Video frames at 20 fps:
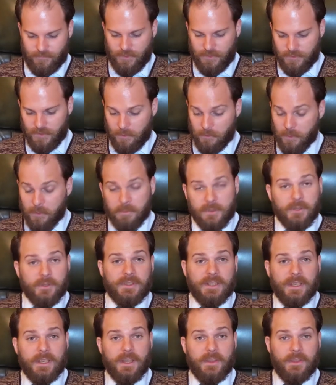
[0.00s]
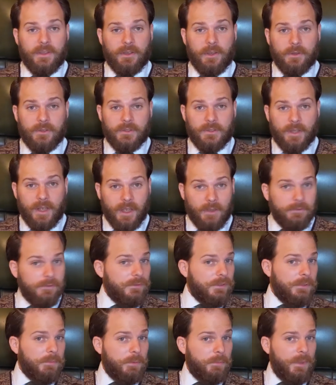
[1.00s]
So I'm going to be using the notes that I've
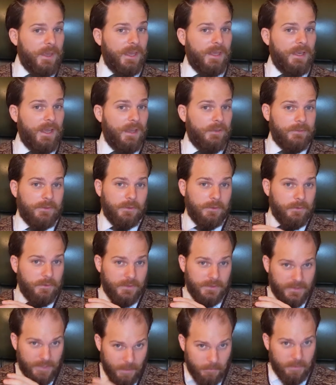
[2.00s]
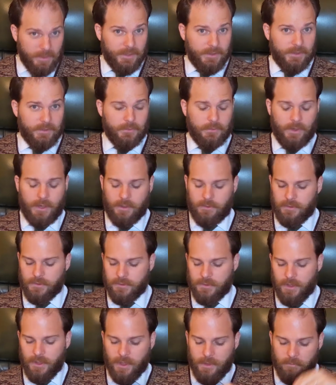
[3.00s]
already prepared after sampling this
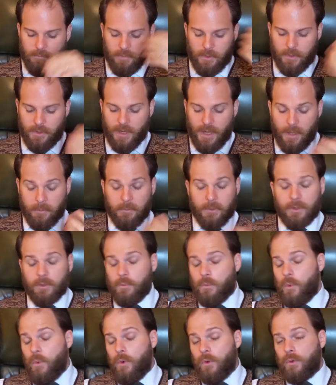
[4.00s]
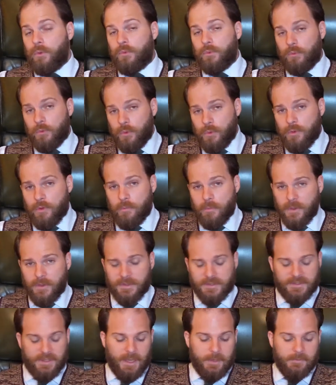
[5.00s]
fragrance, but I'm going to walk through them at
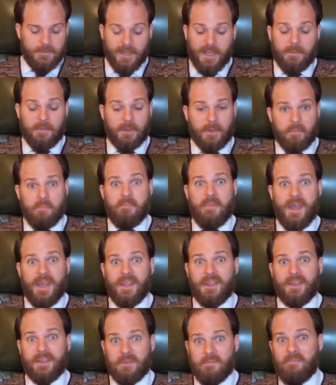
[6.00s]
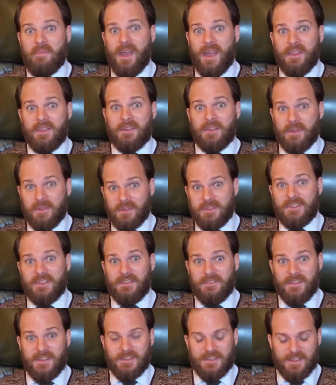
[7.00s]
the same time and compare the notes, see
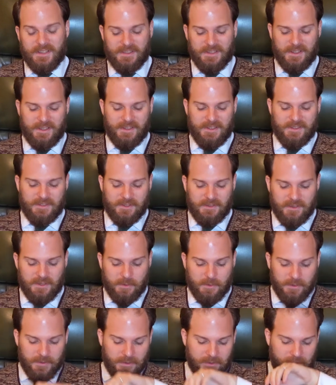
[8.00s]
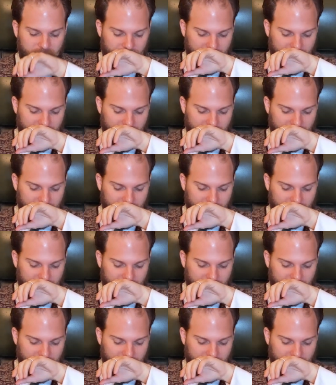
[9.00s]
if there's anything I disagree with.